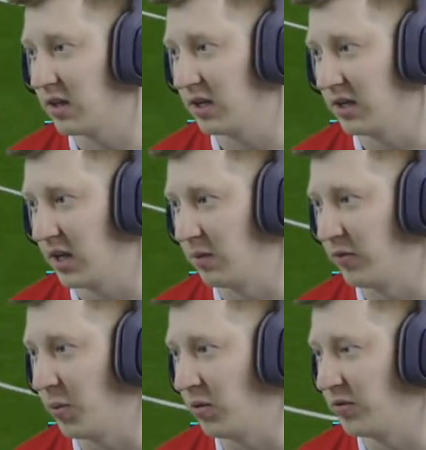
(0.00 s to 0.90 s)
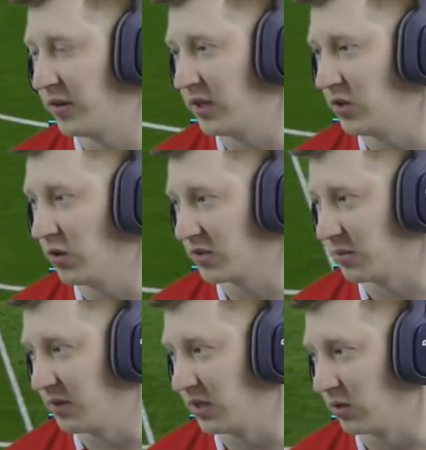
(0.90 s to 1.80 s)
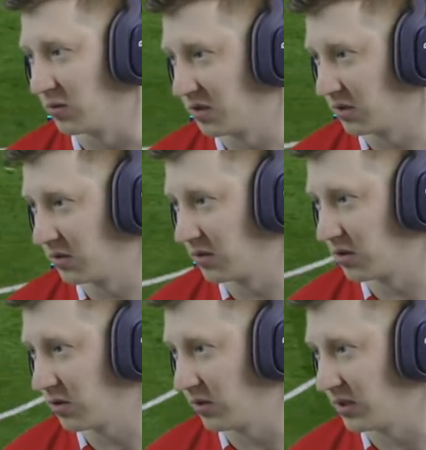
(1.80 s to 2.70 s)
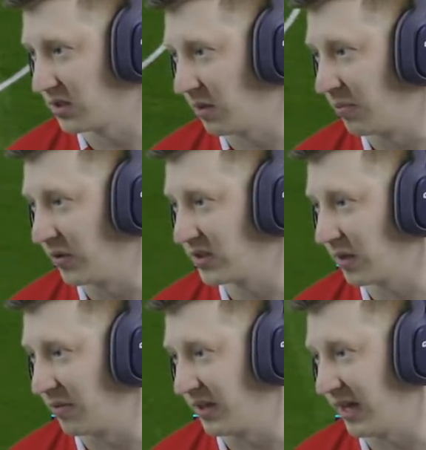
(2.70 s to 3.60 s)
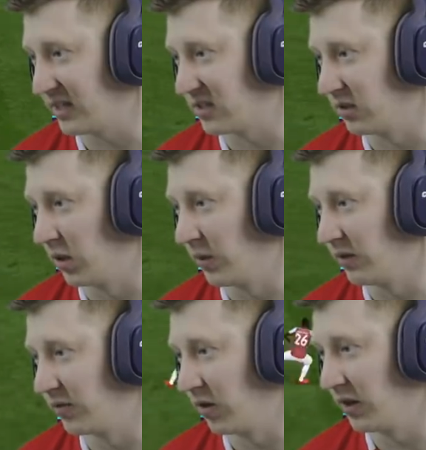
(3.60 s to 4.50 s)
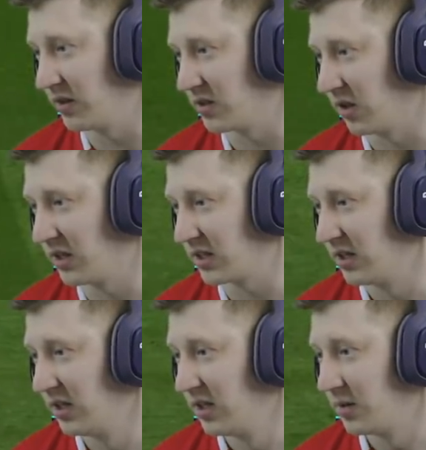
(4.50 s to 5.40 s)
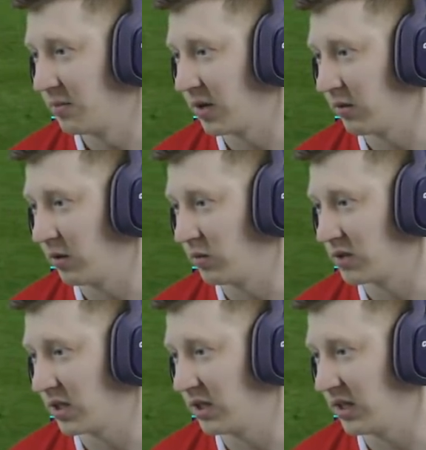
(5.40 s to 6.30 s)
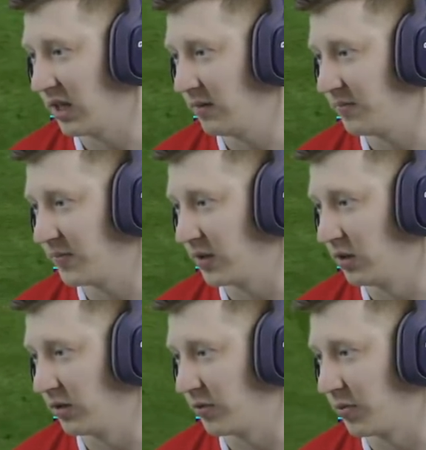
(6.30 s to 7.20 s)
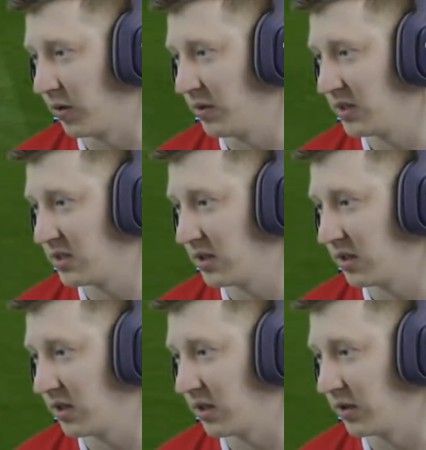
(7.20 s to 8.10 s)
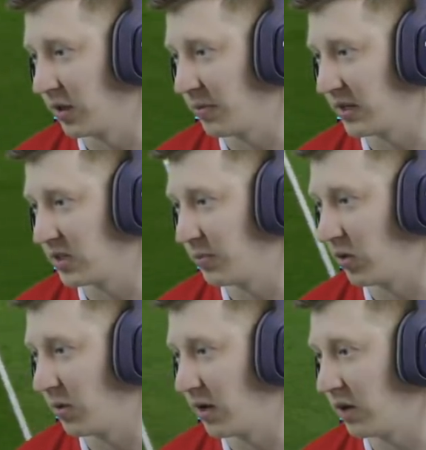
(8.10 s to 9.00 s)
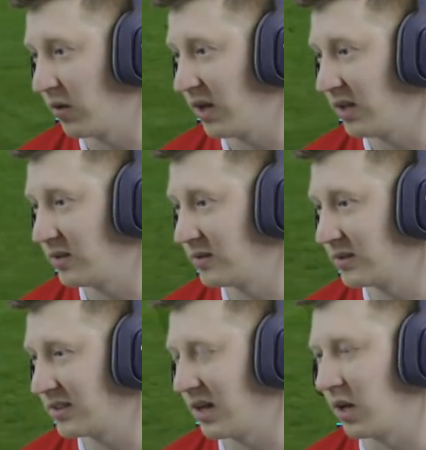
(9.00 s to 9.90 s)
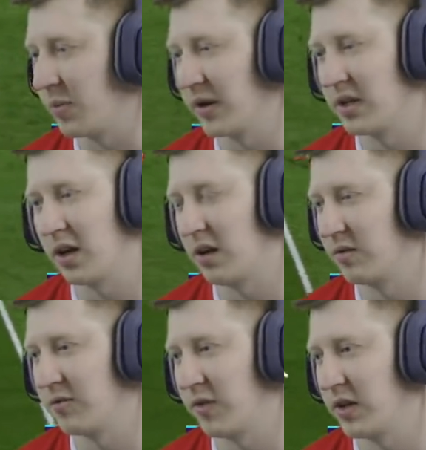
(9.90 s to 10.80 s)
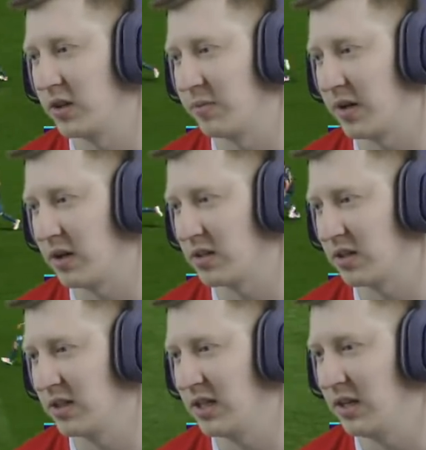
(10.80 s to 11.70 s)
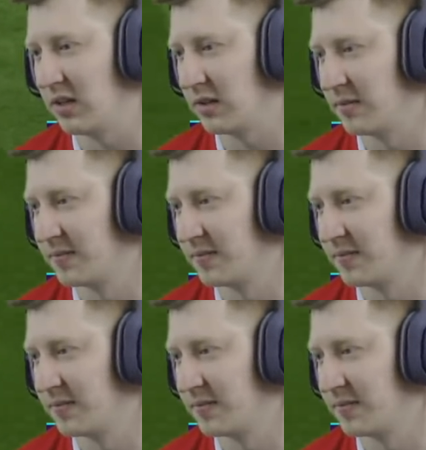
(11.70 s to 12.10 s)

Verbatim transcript: in a game of football for there not to be goals. Surely at some point something has to go in for either side. Mayoral will turn again and look for Promes. And I'll go back to Borja Mayoral. Oh, but I can't find the pass I need.